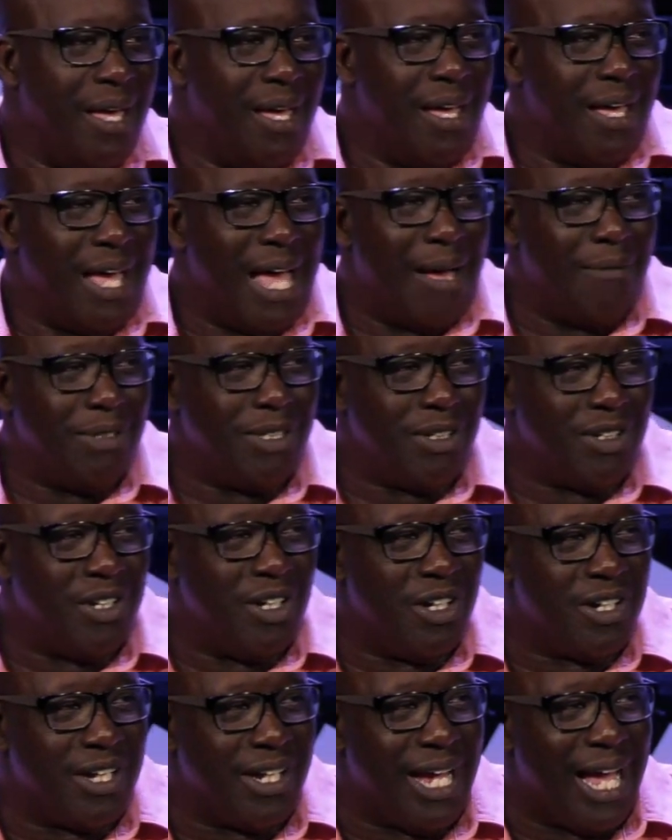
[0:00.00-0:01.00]
I was the
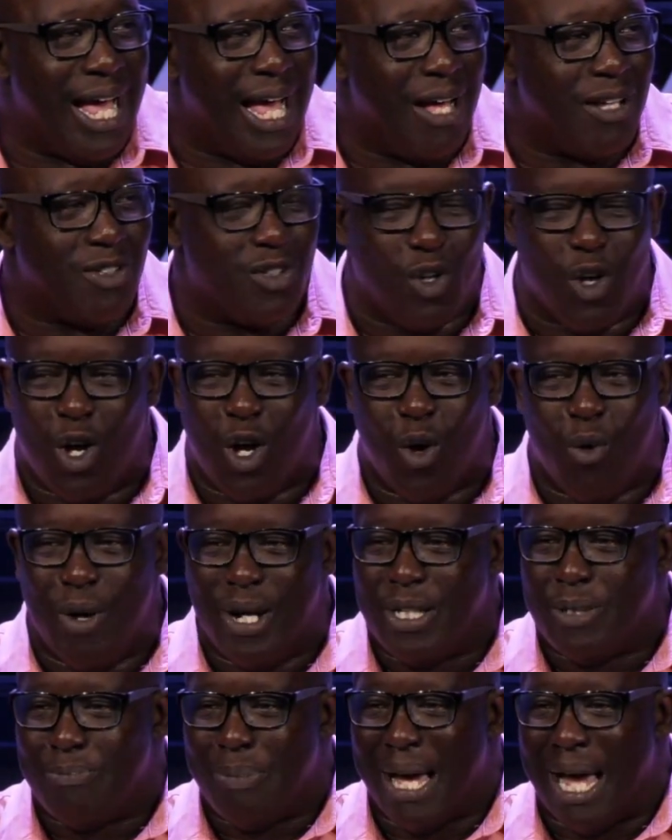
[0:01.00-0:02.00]
cook of the house,
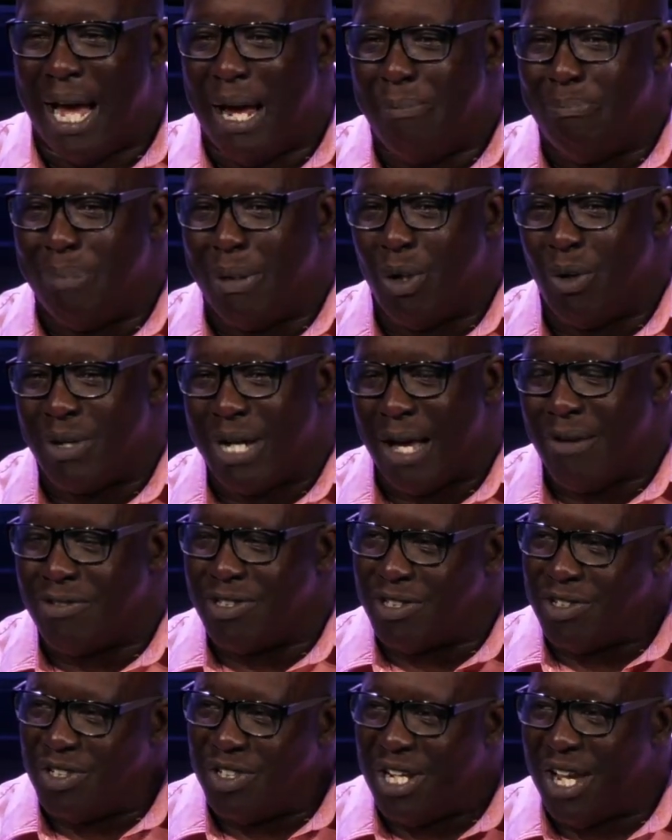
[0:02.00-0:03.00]
always buying bulk. I was
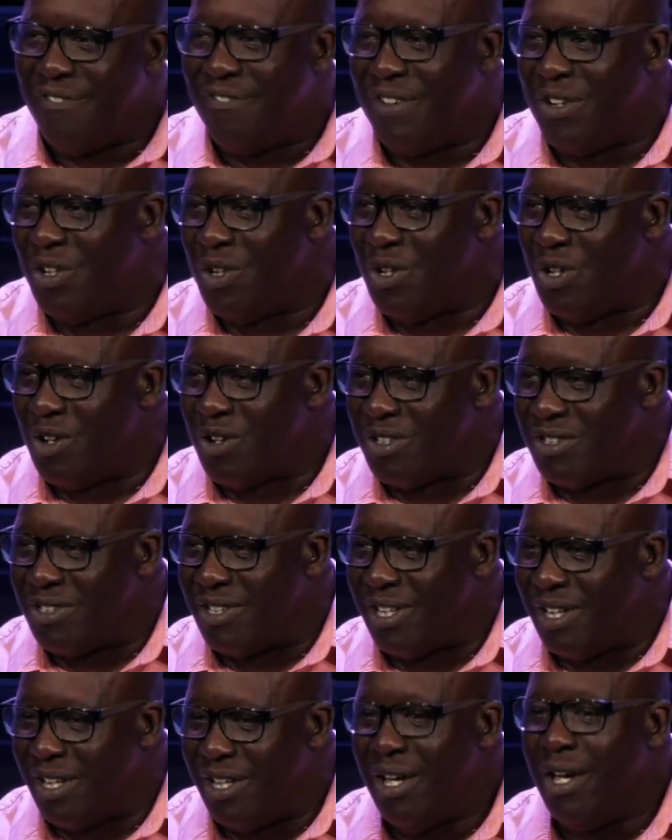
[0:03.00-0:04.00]
a chef in New York
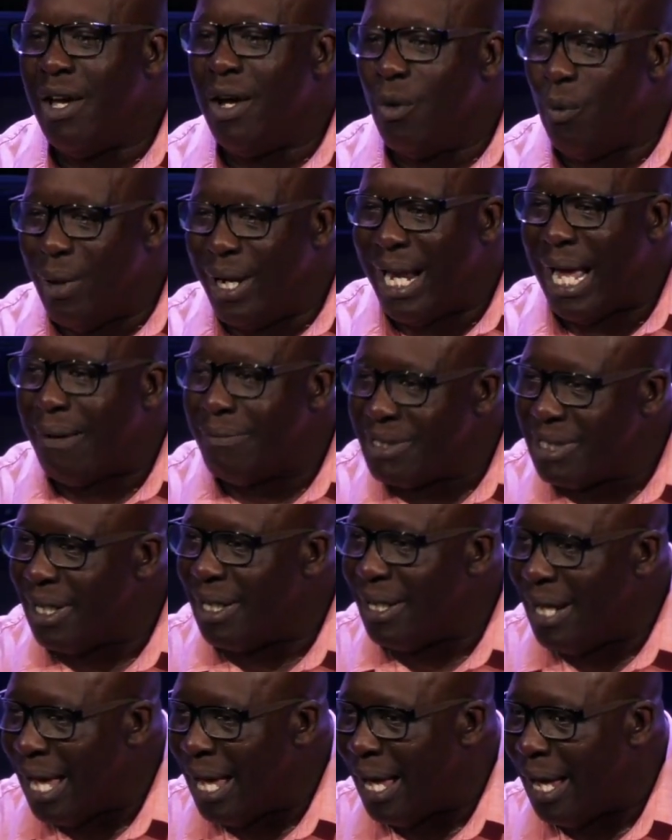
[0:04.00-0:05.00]
City when I was
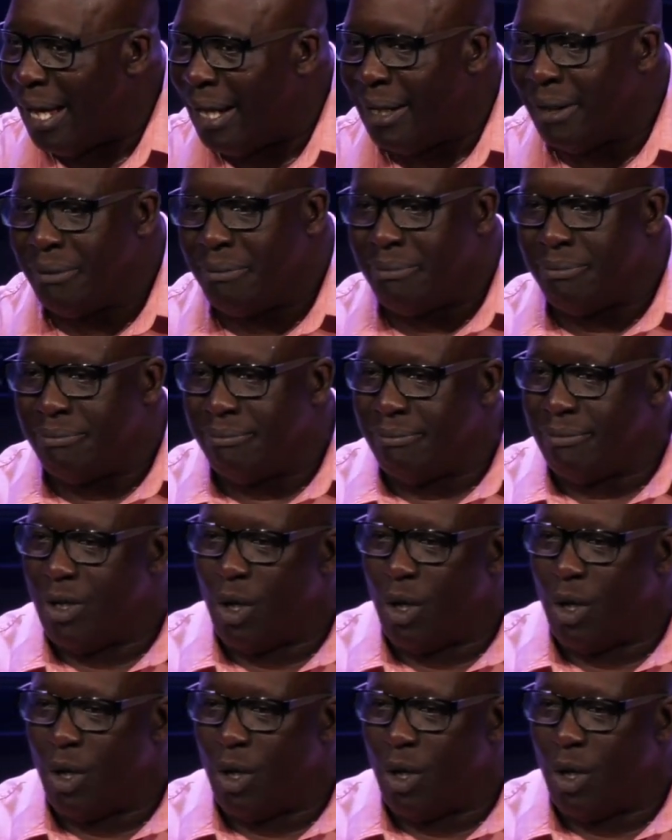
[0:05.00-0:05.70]
getting high, a